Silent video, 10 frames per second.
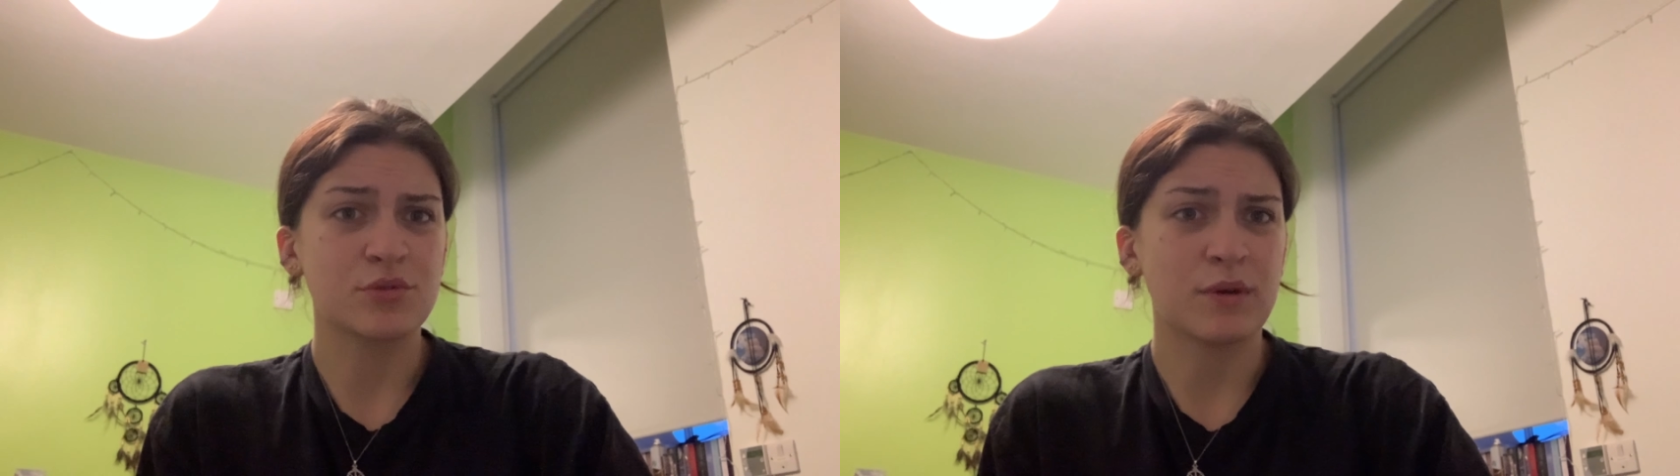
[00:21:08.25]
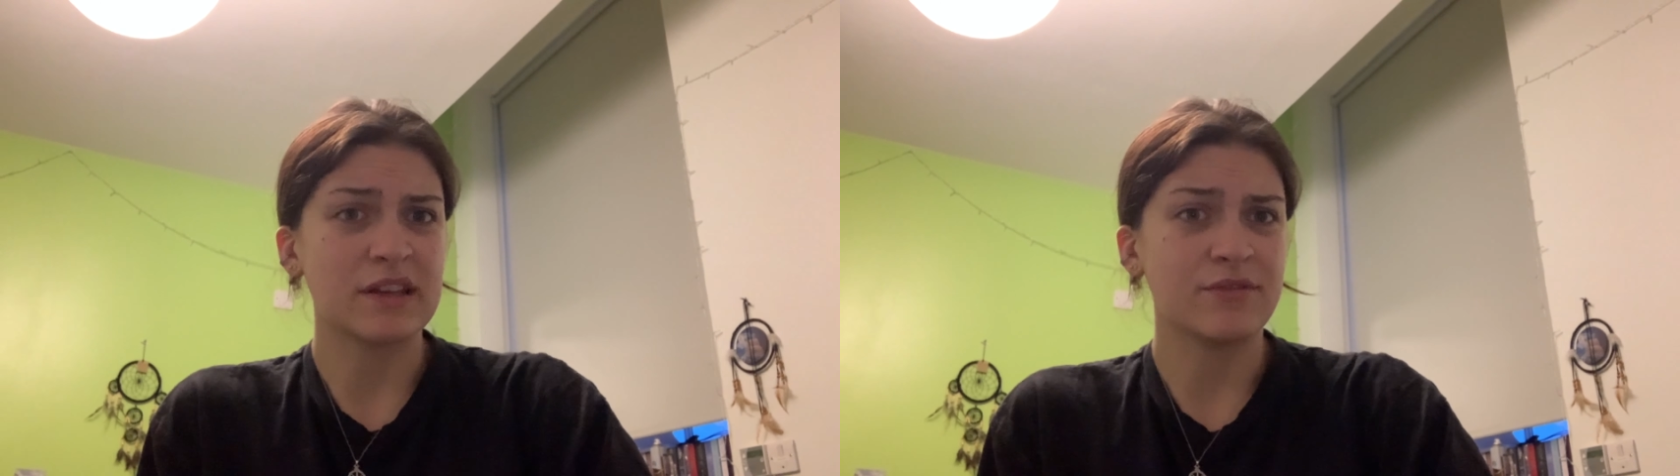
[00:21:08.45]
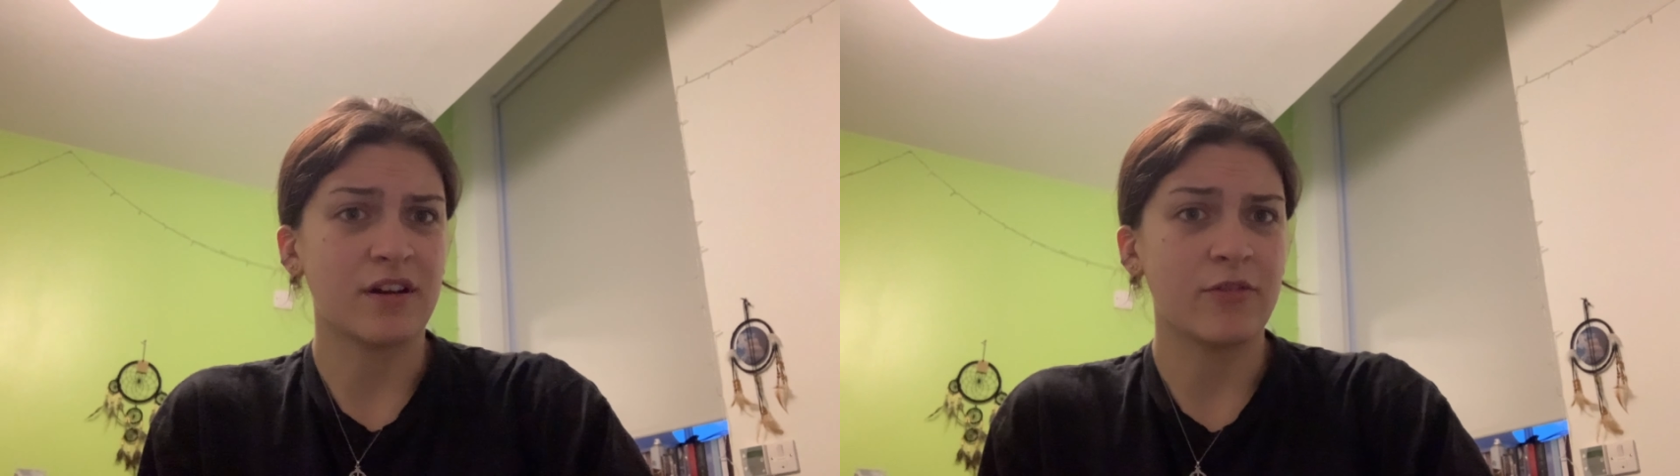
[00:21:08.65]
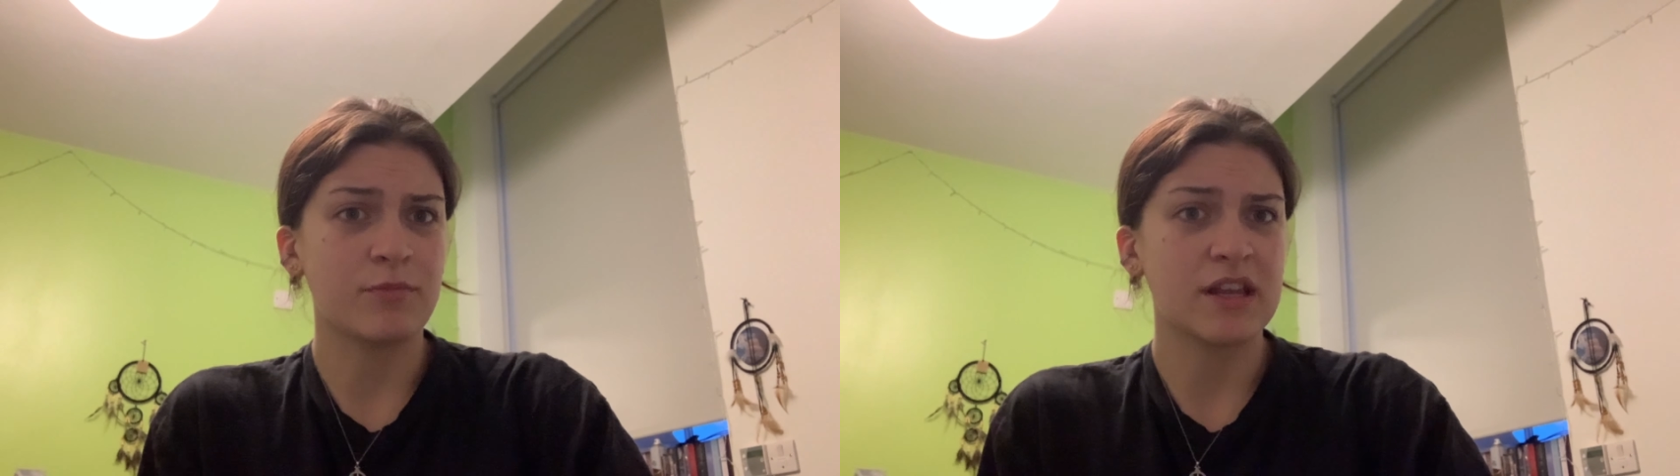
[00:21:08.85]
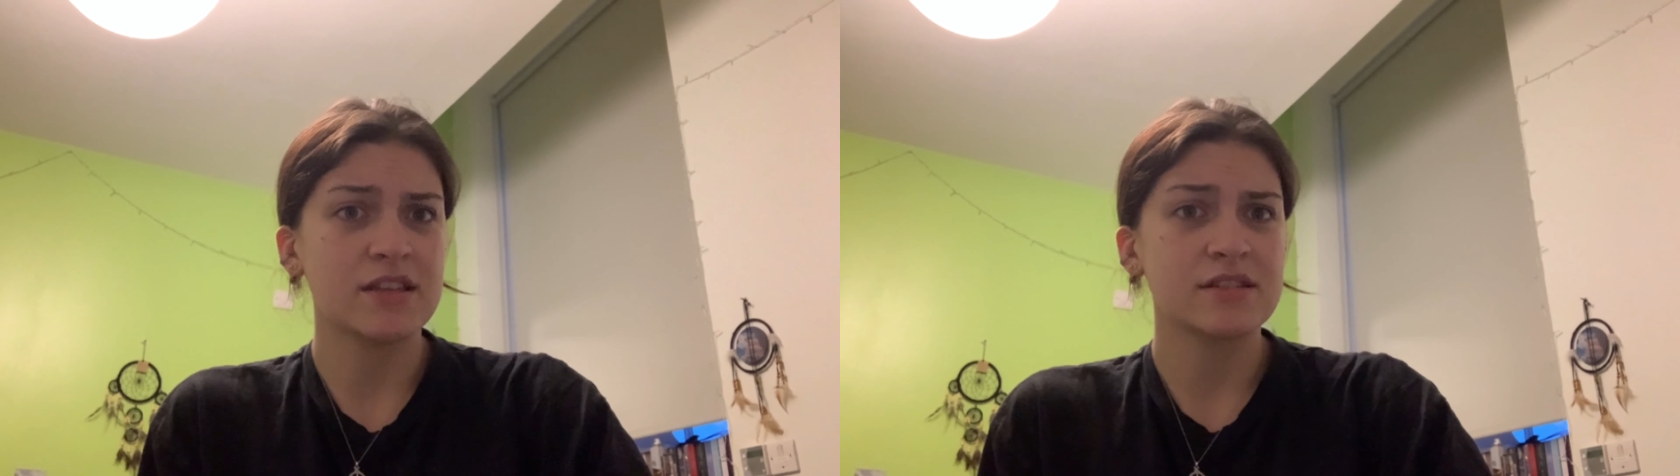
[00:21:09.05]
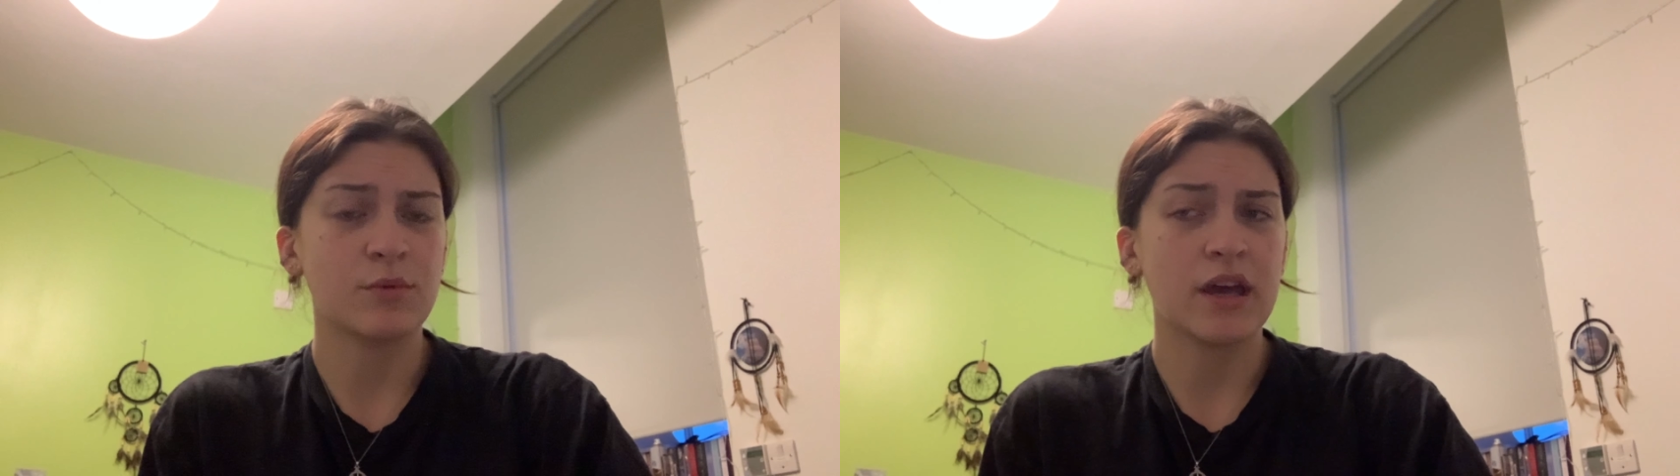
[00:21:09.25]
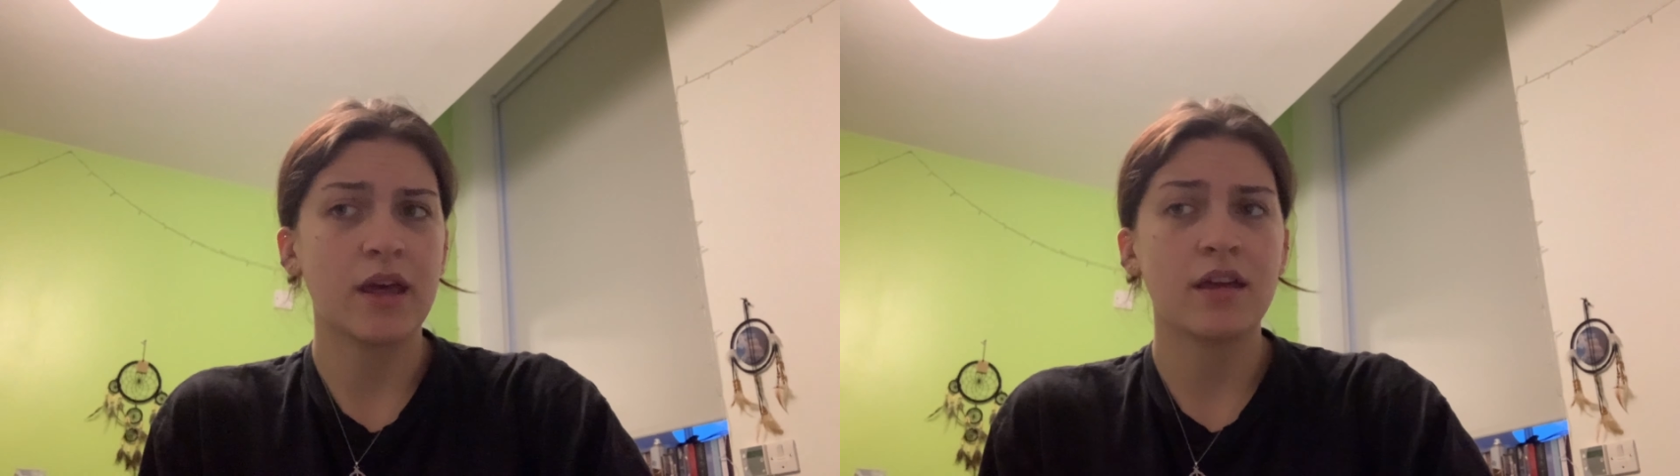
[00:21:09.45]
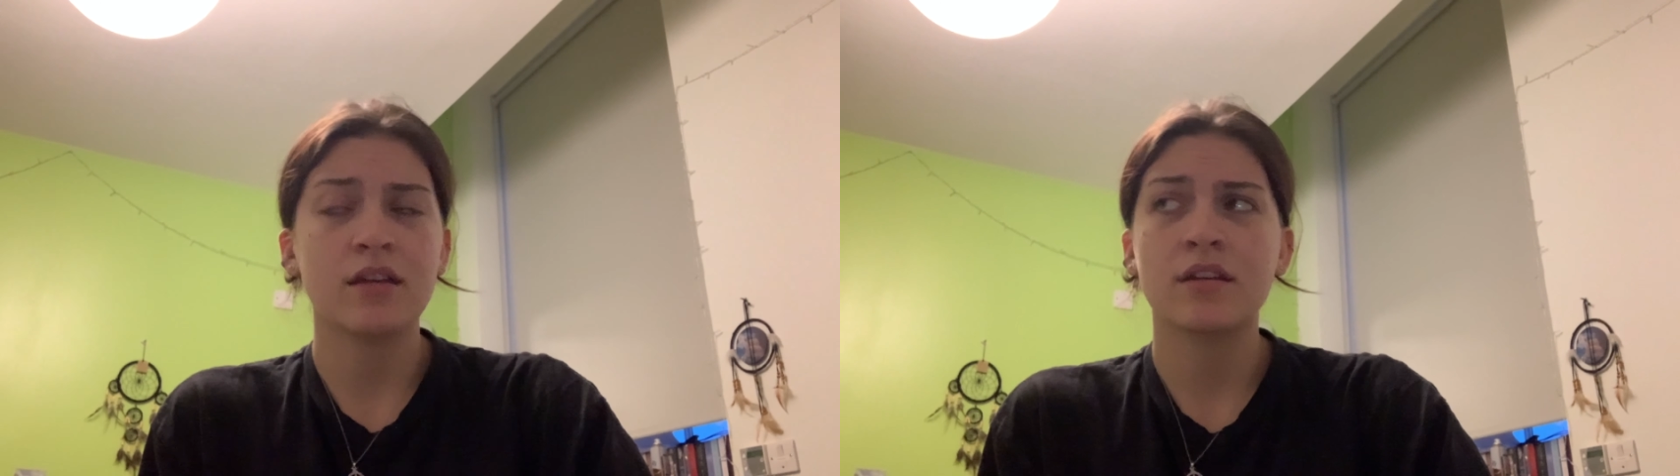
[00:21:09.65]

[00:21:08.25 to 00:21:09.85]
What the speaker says: 25 minutes away,